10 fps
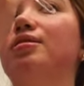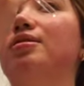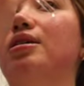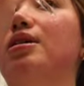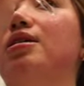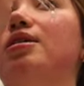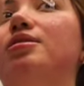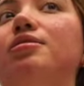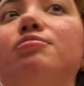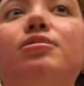like I
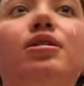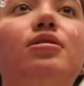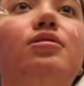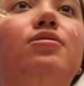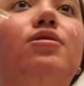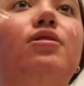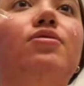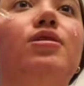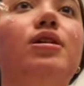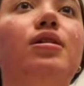got them done. You know, I
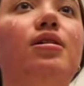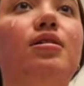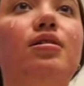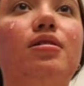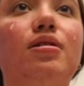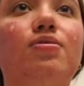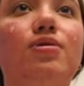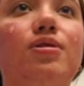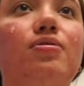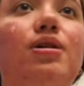feel like it
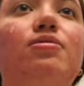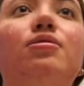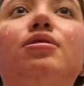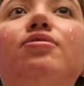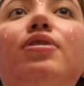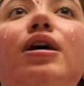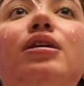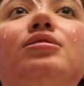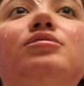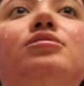went away really
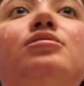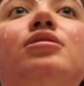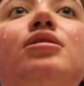fast.